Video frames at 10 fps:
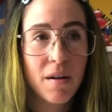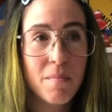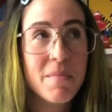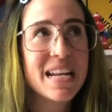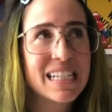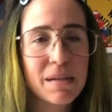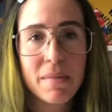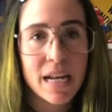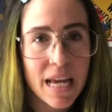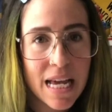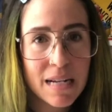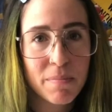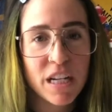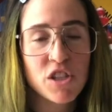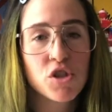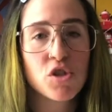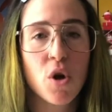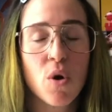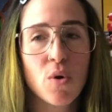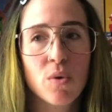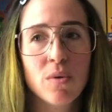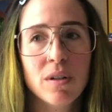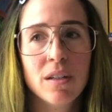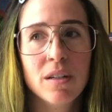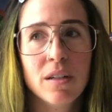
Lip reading: minute to minute, but it's so